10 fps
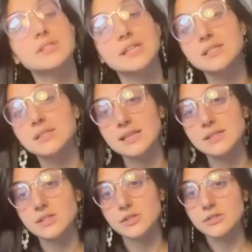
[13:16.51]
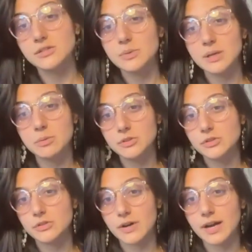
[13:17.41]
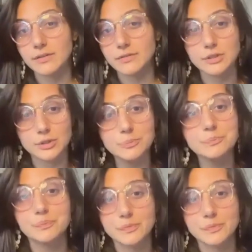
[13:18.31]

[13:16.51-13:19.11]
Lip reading: It is necessary to be able to survive, you know.